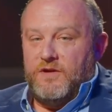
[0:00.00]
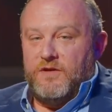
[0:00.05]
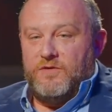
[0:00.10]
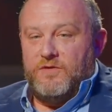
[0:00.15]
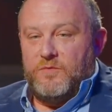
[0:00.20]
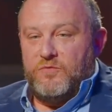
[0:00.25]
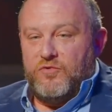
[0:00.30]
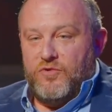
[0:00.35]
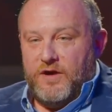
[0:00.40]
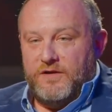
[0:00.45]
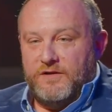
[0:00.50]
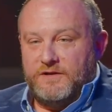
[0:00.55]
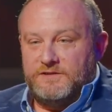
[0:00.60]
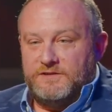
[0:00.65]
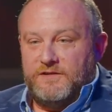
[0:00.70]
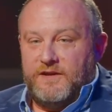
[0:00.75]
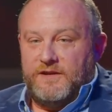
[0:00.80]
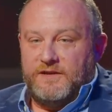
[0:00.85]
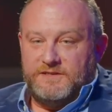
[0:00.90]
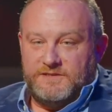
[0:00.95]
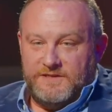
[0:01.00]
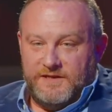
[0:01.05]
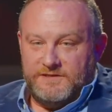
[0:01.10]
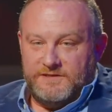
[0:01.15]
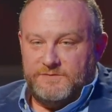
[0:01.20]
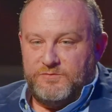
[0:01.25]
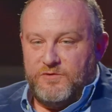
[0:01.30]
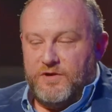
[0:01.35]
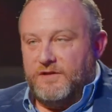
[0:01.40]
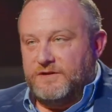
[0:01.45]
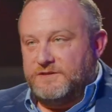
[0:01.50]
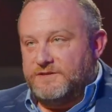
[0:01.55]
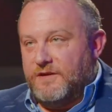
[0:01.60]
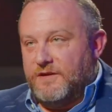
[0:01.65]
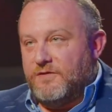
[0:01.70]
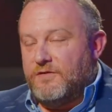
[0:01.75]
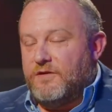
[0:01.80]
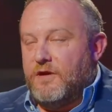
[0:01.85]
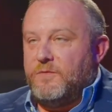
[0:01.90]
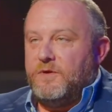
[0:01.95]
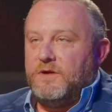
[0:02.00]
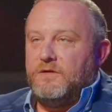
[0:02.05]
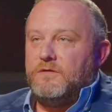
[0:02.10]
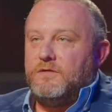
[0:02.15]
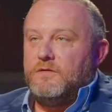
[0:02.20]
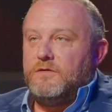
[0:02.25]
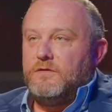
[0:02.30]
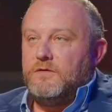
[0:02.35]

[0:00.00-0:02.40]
Are there products that exist, products that are coming?